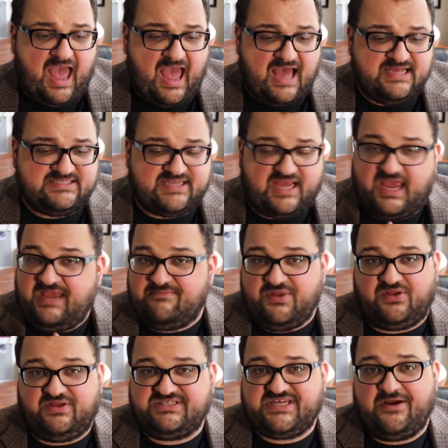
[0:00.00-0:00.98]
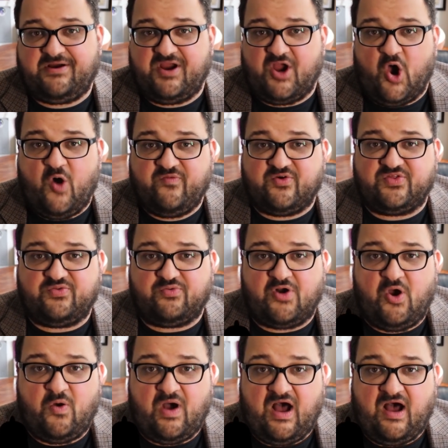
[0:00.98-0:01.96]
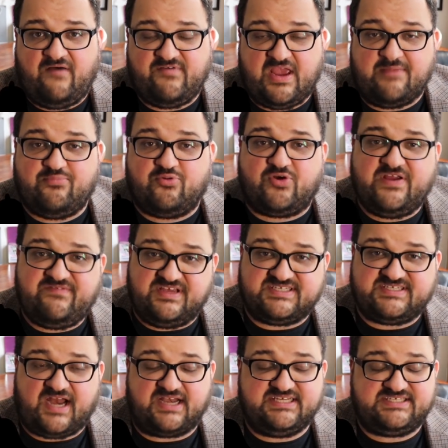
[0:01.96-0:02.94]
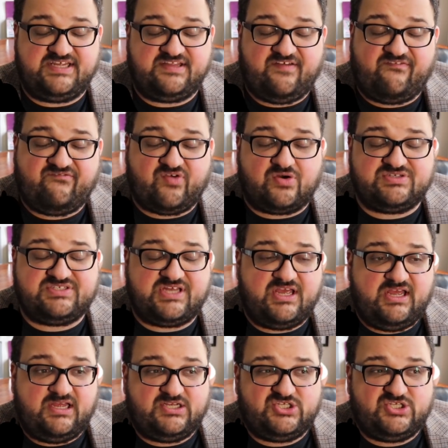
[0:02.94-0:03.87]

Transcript: as a military overthrow of a previous dynasty, the first